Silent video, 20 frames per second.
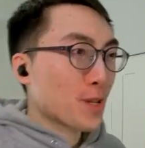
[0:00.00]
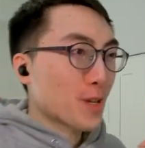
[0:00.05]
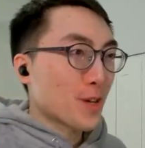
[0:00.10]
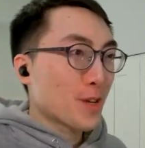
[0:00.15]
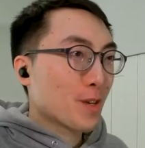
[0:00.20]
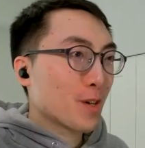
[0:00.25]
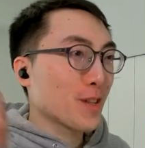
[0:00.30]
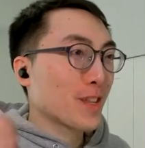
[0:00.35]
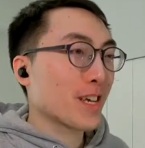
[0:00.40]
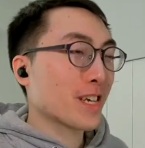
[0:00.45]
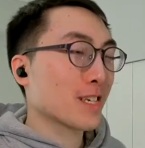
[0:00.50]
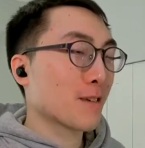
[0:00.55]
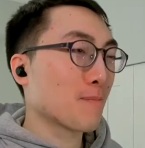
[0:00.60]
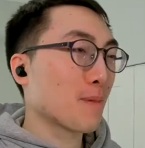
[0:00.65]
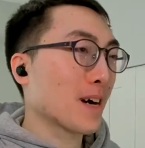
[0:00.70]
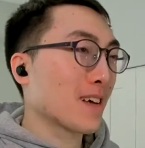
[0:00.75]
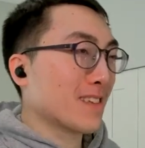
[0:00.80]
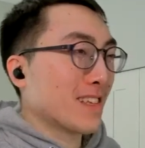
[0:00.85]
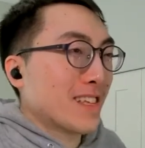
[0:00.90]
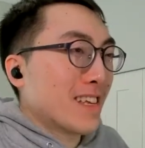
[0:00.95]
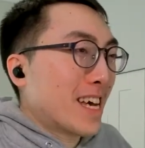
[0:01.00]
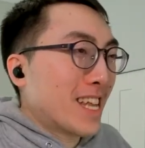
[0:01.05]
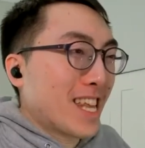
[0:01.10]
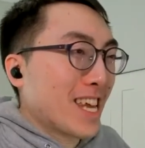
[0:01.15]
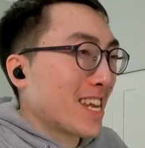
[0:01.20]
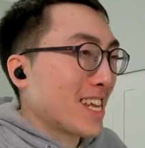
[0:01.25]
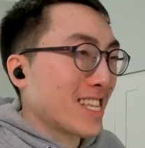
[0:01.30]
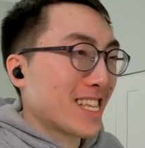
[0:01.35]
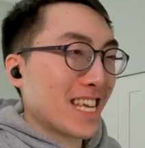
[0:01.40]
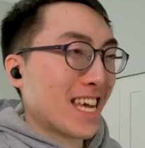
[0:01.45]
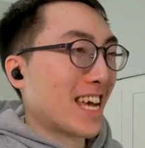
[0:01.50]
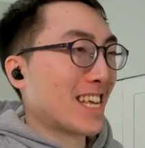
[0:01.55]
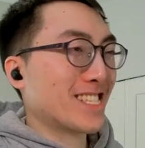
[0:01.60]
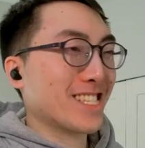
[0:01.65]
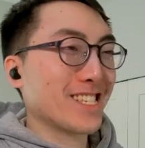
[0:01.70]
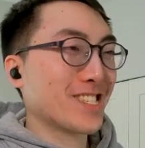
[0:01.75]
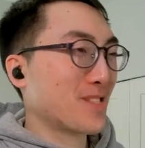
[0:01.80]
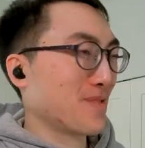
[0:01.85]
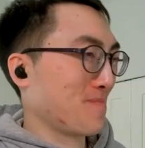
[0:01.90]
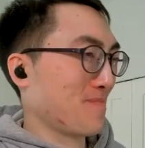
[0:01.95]
What do I do this? But at the end of the day,
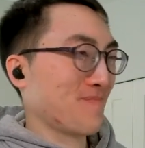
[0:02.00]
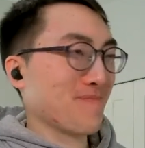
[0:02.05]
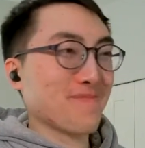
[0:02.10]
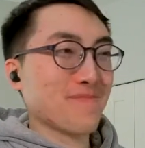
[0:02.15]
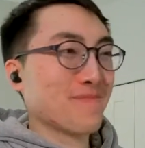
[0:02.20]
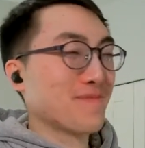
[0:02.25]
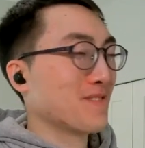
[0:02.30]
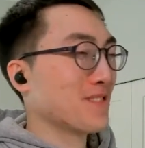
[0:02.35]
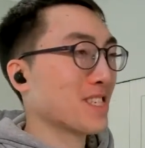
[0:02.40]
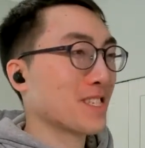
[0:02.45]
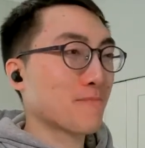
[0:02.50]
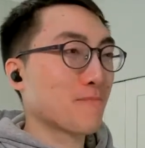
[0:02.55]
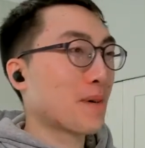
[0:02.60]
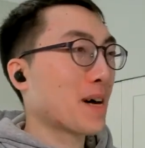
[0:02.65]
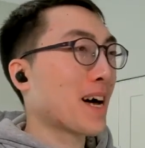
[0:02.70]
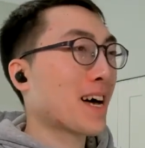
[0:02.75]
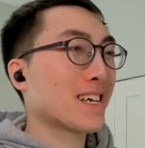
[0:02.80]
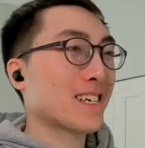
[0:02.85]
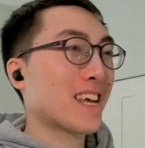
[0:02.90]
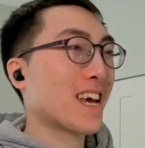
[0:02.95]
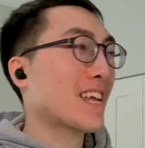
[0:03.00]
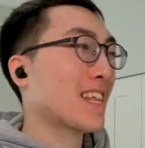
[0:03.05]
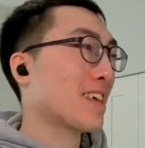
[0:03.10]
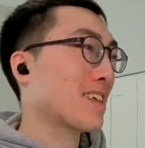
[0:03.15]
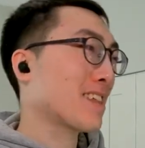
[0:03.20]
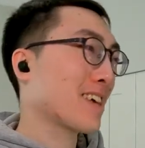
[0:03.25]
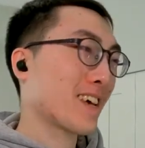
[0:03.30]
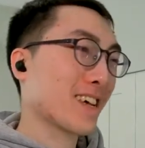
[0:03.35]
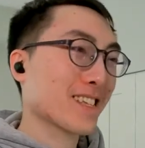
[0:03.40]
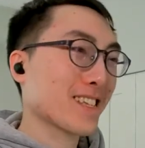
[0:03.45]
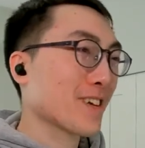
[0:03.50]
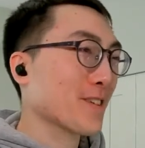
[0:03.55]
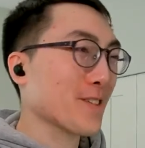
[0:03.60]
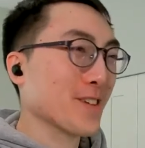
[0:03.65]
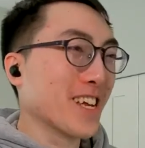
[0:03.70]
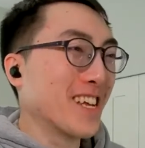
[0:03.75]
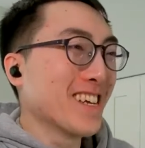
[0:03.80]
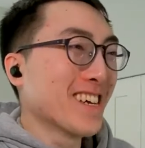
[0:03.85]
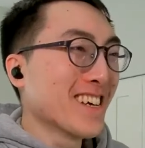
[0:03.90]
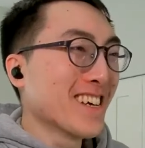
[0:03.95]
just just buy anything that you